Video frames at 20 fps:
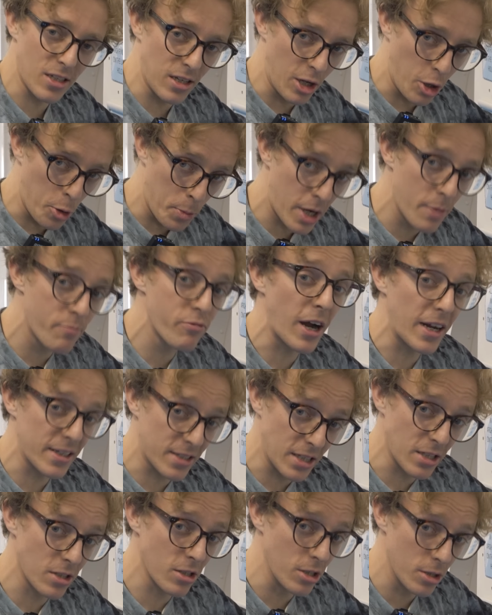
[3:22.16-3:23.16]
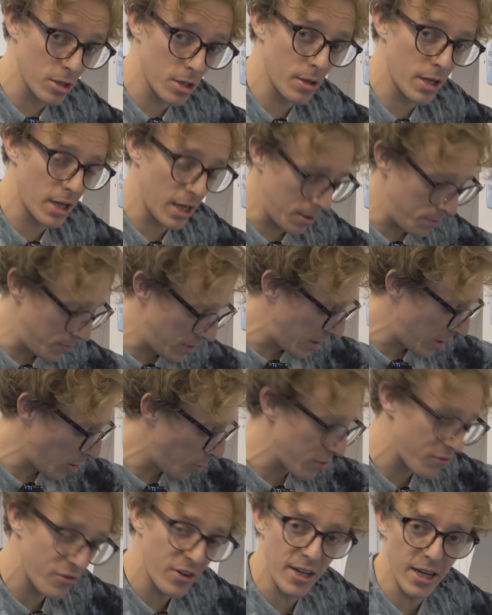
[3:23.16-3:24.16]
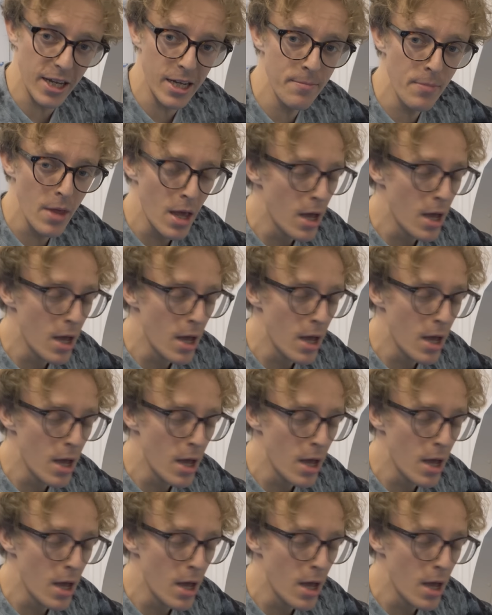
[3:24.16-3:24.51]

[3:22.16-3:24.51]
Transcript: a little bit of practice because it can be a little bit fiddly.